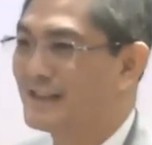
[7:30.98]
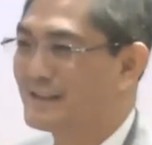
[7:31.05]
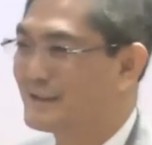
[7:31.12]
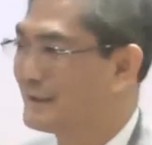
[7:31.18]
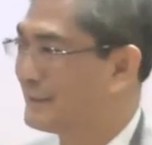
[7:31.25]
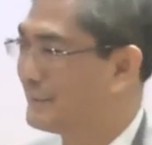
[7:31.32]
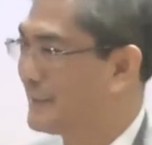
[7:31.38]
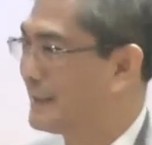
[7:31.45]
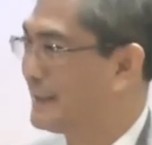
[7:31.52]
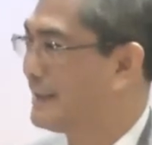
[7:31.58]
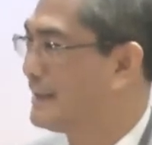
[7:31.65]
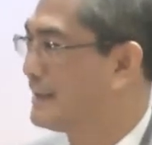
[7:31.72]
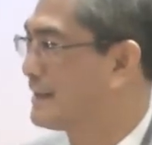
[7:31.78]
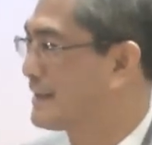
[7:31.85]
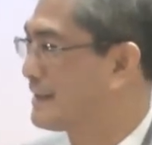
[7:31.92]
he writes a
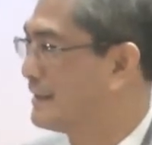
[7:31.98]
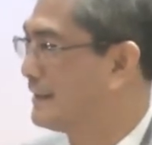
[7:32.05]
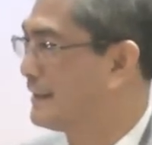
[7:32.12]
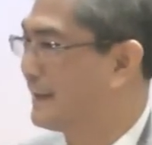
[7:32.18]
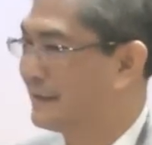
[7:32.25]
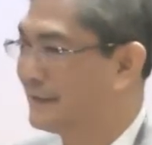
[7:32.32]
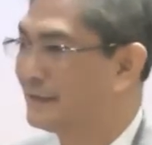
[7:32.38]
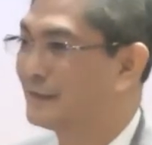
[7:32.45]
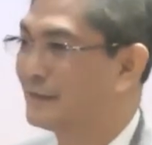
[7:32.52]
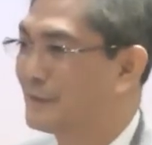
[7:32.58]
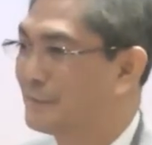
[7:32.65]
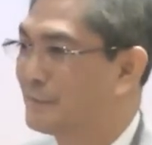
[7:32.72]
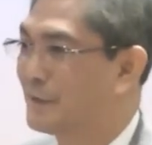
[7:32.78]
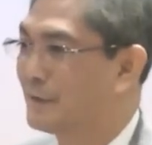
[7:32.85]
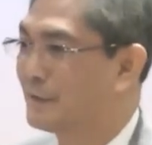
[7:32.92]
very interesting
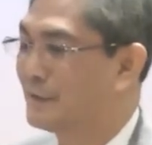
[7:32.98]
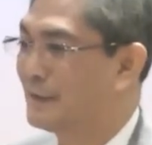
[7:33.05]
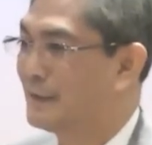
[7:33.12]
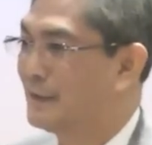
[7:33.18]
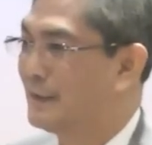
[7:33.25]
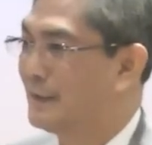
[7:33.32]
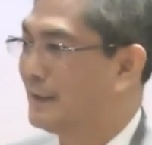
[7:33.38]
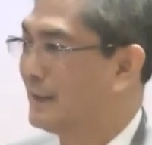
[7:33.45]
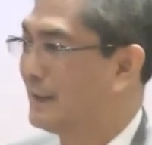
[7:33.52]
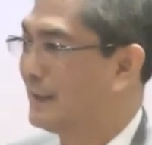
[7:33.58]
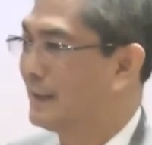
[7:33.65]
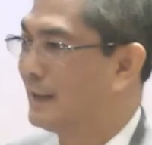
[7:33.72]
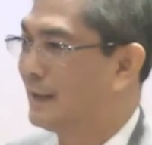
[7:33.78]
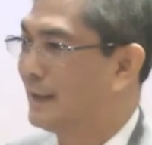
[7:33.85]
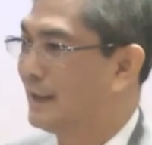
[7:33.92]
article about,
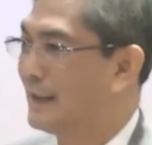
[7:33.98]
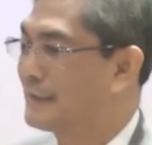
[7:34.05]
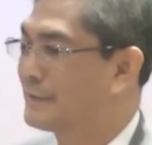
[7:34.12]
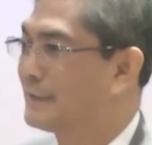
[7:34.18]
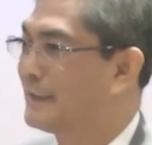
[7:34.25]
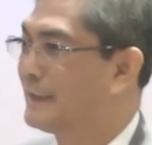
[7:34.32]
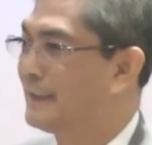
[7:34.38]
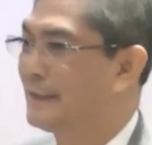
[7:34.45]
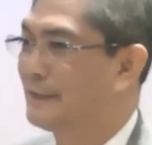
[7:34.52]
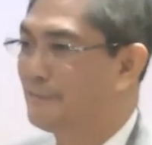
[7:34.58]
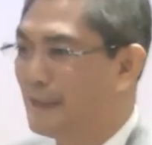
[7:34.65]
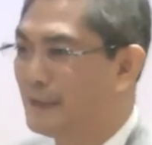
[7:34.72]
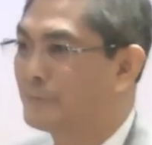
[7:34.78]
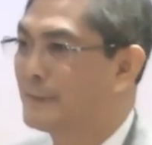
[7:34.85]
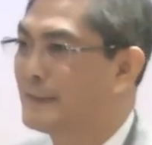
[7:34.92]

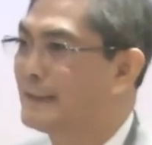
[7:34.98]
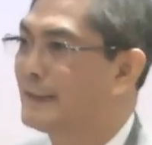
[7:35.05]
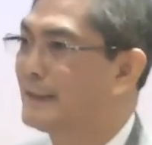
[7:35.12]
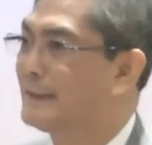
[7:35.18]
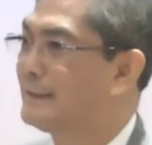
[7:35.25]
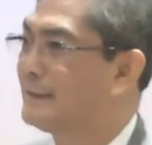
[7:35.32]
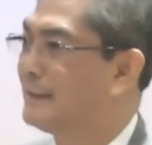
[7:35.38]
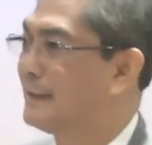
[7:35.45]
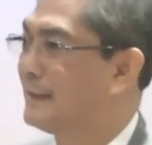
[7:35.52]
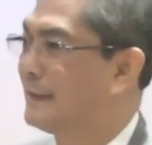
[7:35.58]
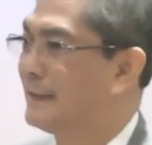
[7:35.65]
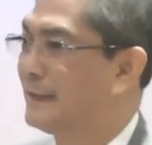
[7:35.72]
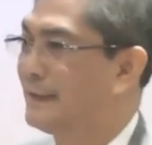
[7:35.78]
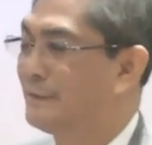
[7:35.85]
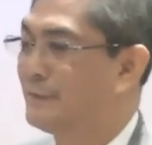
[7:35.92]
actually, in my opinion,
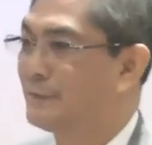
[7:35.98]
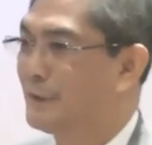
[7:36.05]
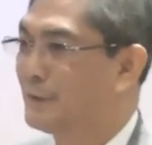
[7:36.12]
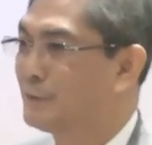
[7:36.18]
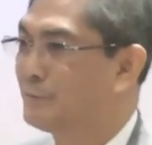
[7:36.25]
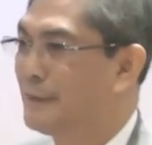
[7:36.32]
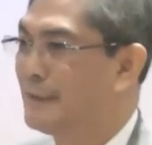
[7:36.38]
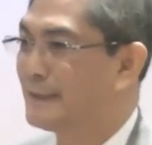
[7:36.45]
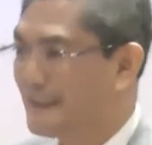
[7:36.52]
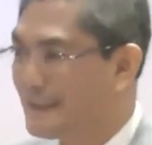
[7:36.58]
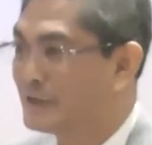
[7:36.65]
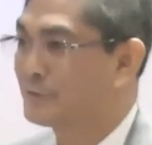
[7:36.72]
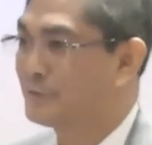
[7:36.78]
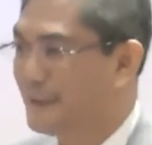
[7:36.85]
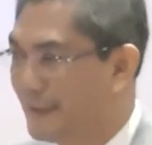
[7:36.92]
if you want to be
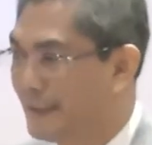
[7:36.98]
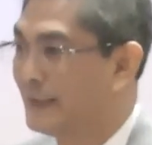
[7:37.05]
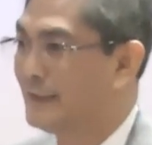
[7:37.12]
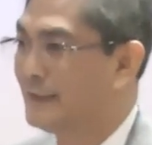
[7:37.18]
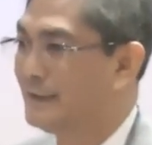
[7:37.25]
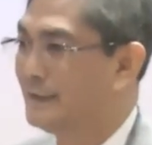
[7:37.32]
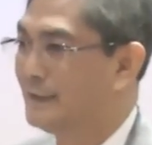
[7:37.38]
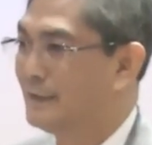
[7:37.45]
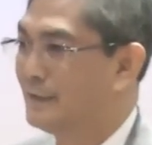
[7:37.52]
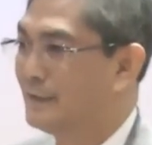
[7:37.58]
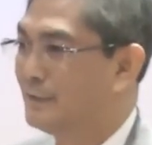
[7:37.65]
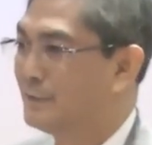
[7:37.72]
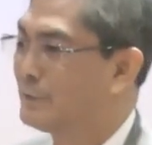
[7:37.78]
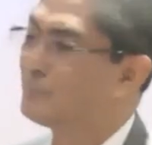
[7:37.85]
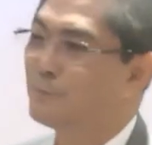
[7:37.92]
rich today,
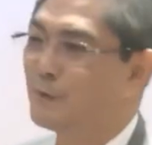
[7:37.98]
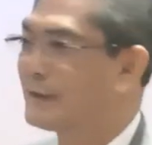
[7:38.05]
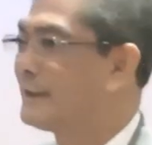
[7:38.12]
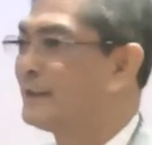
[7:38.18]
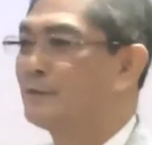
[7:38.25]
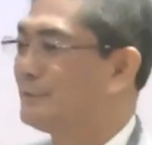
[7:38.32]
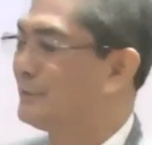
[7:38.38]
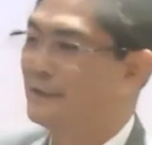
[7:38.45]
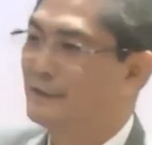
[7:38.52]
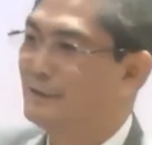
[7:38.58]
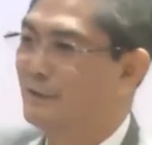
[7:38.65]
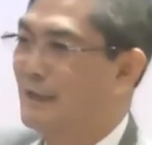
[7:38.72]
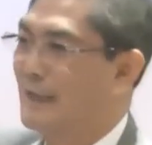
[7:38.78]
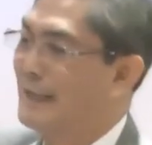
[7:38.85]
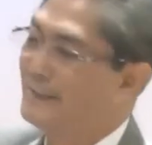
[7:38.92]
don't bother
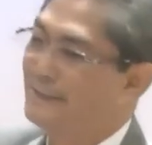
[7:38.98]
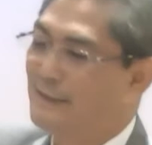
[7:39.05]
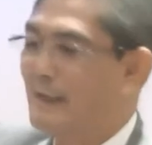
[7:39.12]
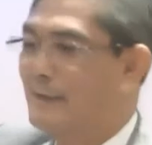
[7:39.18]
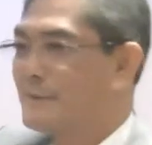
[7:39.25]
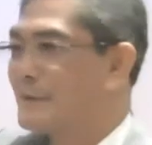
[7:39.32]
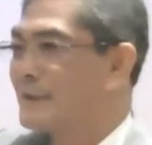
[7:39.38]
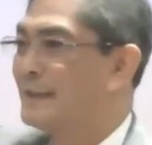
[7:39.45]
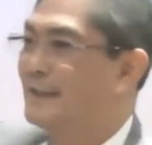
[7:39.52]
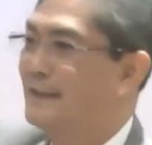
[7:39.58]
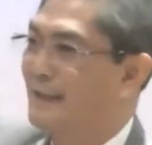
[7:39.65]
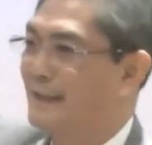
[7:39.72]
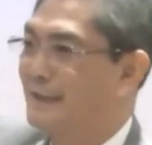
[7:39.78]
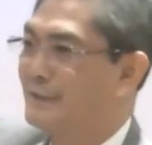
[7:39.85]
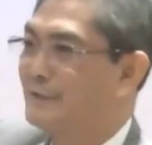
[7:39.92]
to, I'm
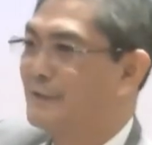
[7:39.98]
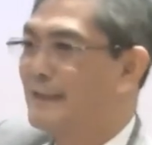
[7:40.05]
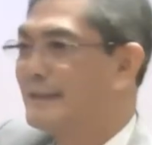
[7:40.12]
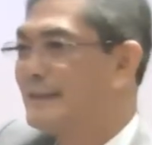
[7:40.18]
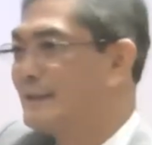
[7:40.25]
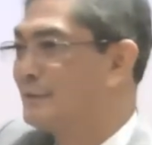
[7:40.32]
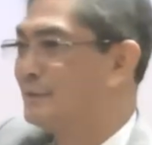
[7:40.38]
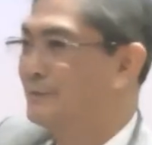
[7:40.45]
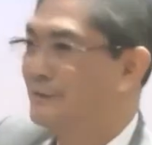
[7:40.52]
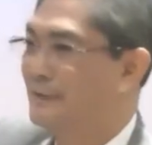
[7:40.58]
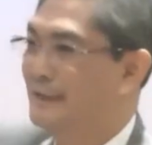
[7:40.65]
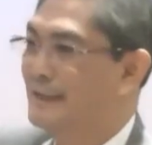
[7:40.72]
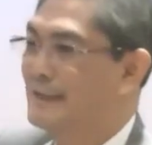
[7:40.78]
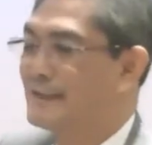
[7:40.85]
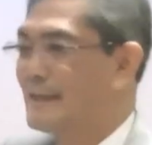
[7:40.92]
sorry lah, nothing to
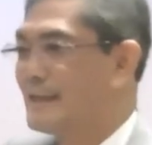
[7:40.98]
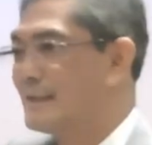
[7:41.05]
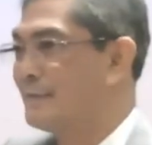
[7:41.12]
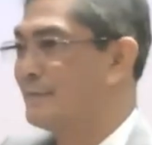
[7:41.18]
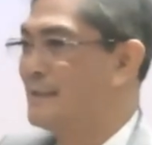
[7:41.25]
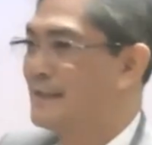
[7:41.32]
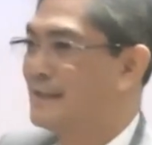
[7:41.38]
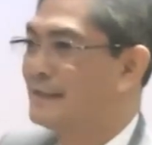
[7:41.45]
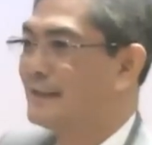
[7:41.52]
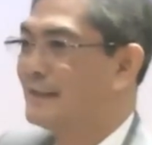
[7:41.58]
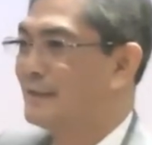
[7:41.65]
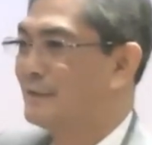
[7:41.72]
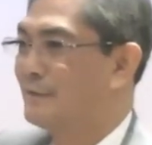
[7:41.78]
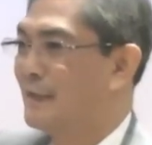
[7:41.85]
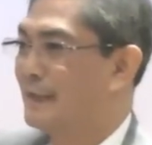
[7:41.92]
do against Tan Sri
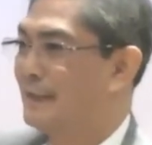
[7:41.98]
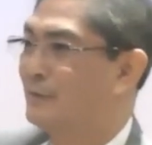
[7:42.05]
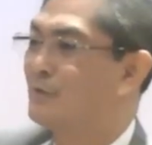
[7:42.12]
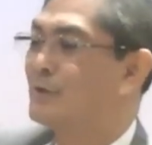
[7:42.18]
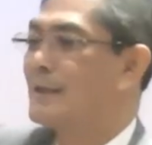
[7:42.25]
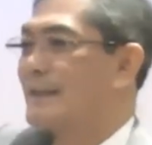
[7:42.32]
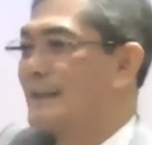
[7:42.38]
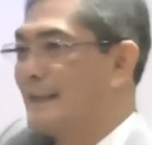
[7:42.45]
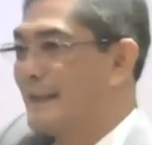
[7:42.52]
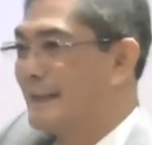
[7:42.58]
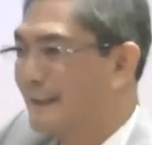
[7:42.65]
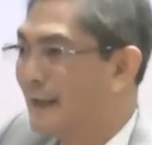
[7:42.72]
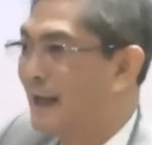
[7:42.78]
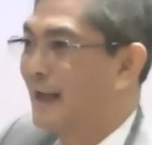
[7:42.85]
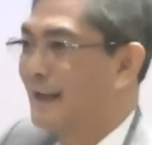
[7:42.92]
Vincent Tan or what. Those are
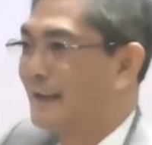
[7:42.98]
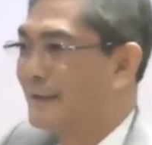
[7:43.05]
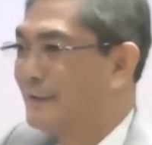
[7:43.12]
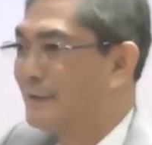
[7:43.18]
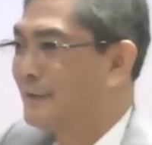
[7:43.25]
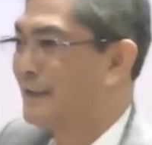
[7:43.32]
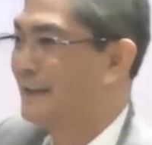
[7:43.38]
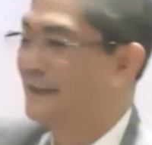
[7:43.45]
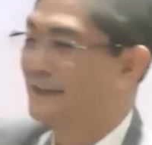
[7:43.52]
the era,